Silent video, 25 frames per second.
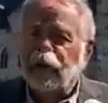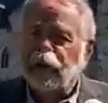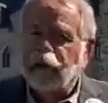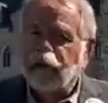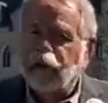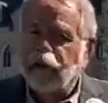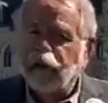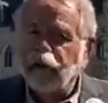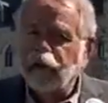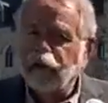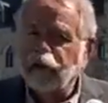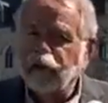
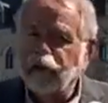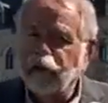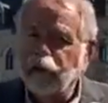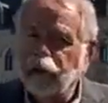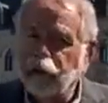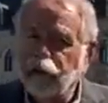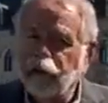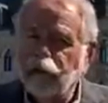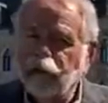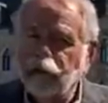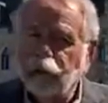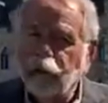Yes,
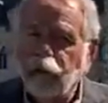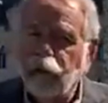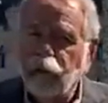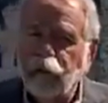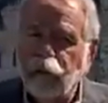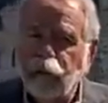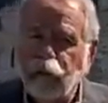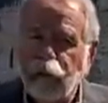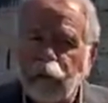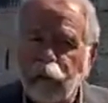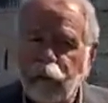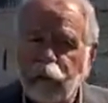there were
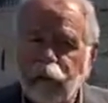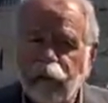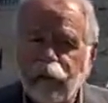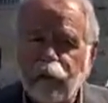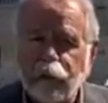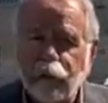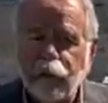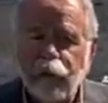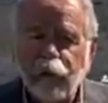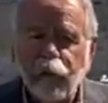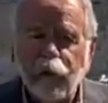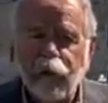smaller numbers
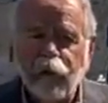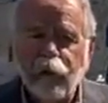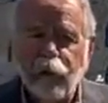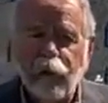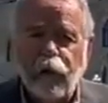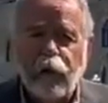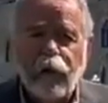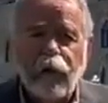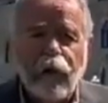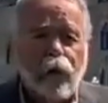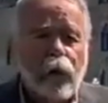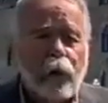to begin
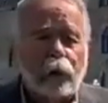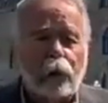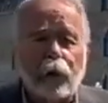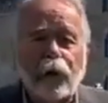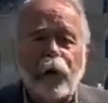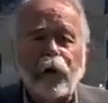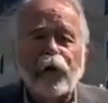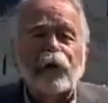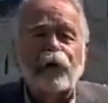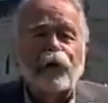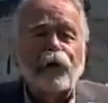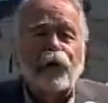with,
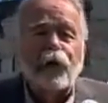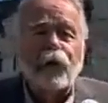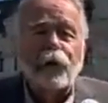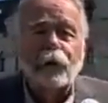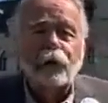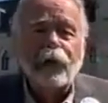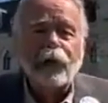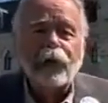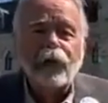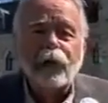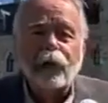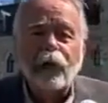but as the
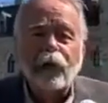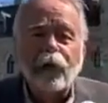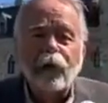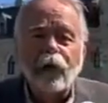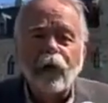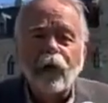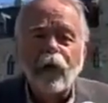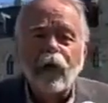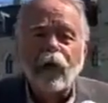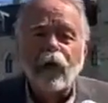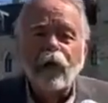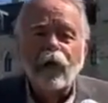committee went
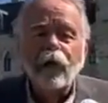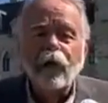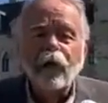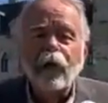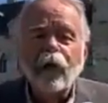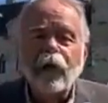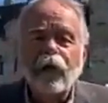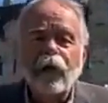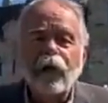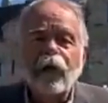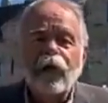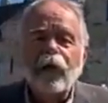on,
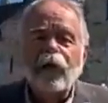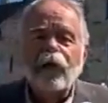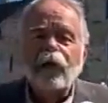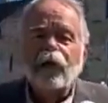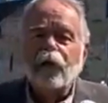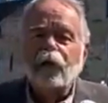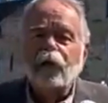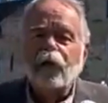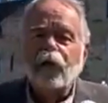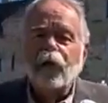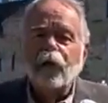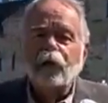
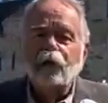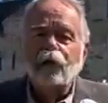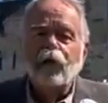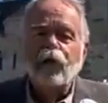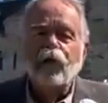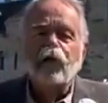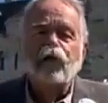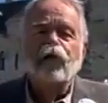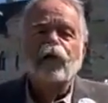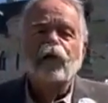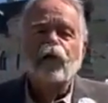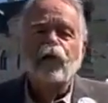their
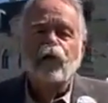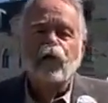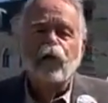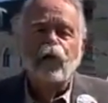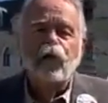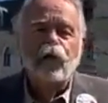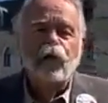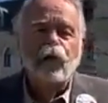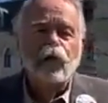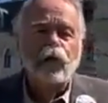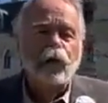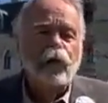numbers
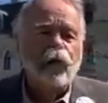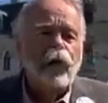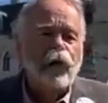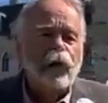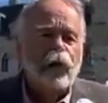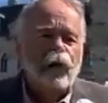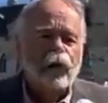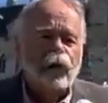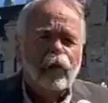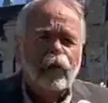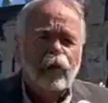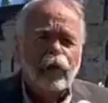grew
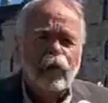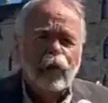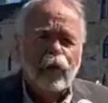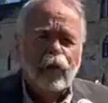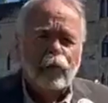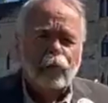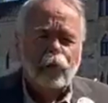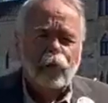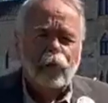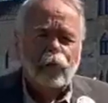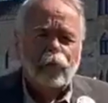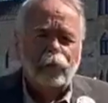to the
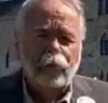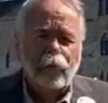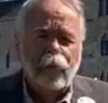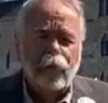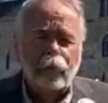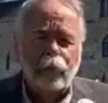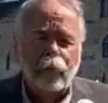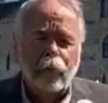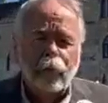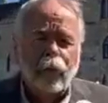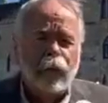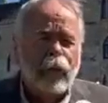number of
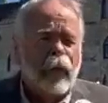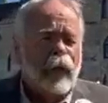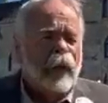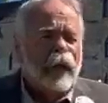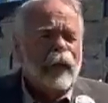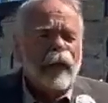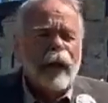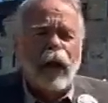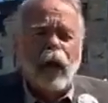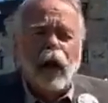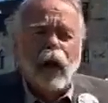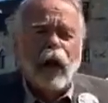people.
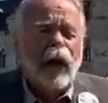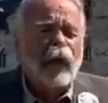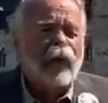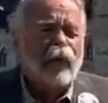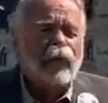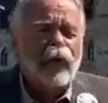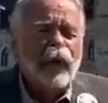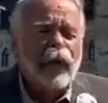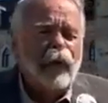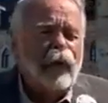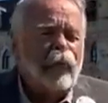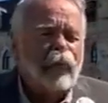Now,
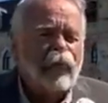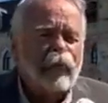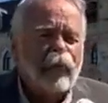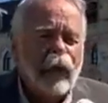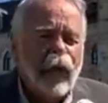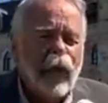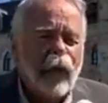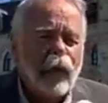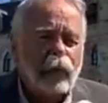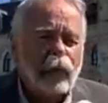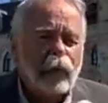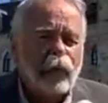have they
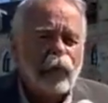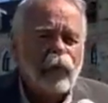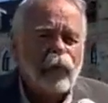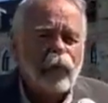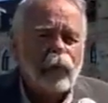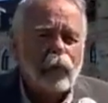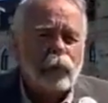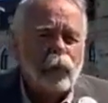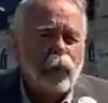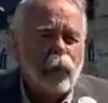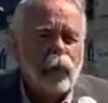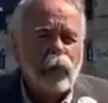
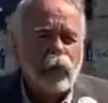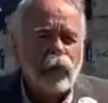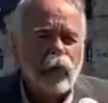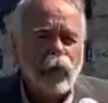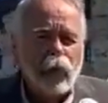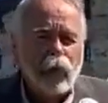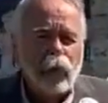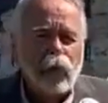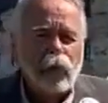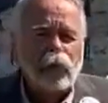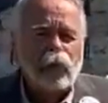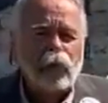established the
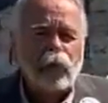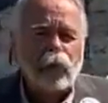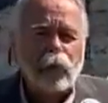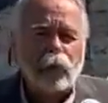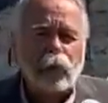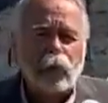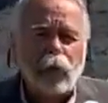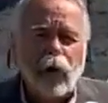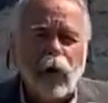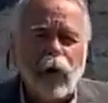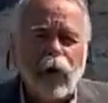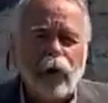protocols through
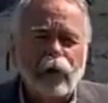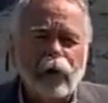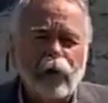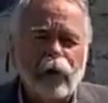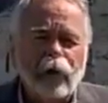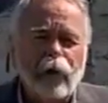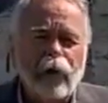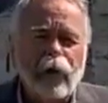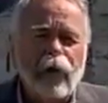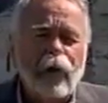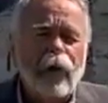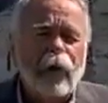
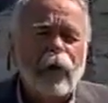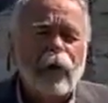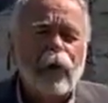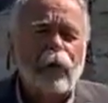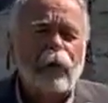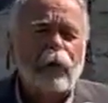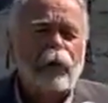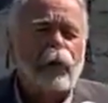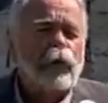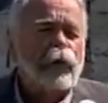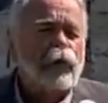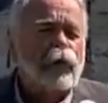privacy?
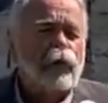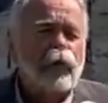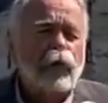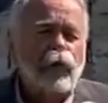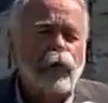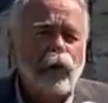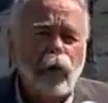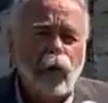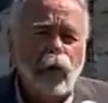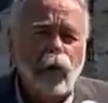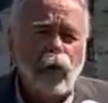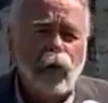
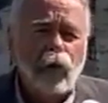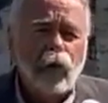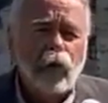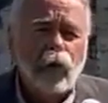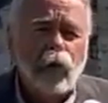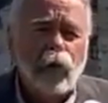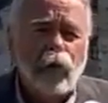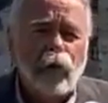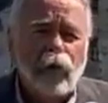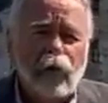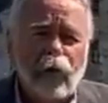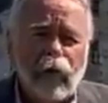
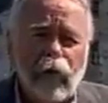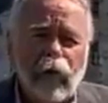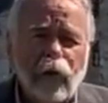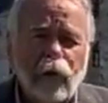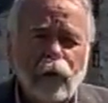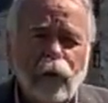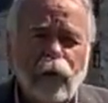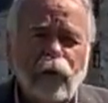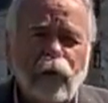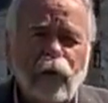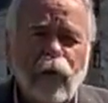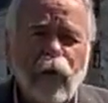No,
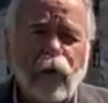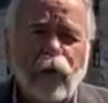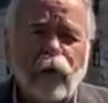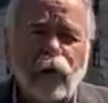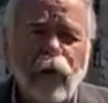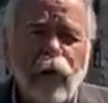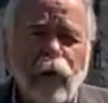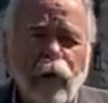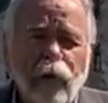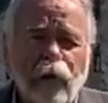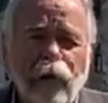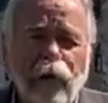that was
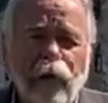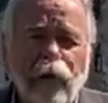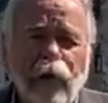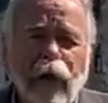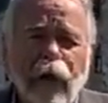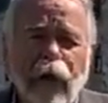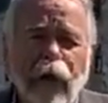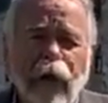found out that